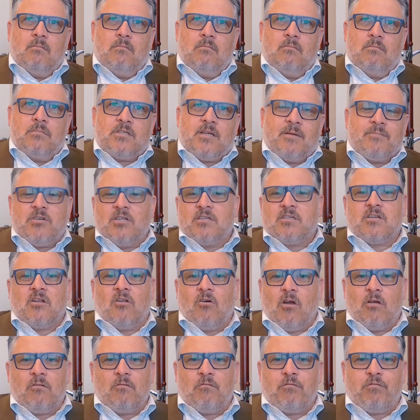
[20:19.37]
subjects
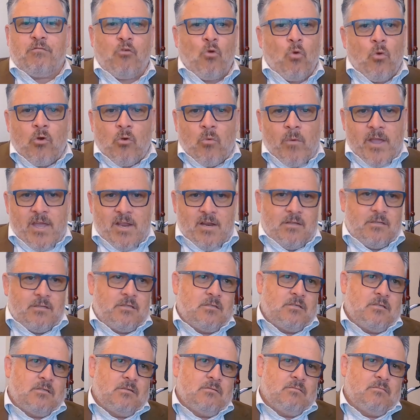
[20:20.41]
like fraud
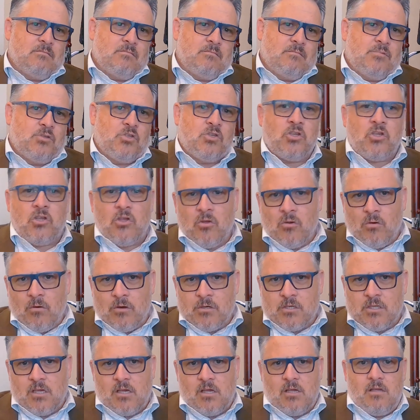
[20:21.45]
awareness,
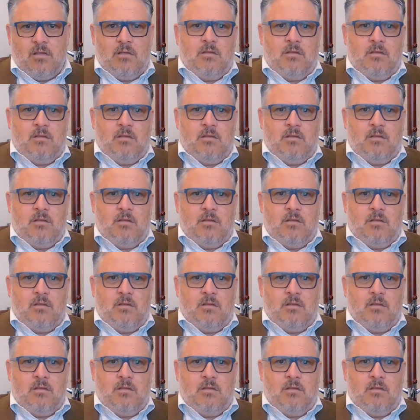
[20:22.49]
security,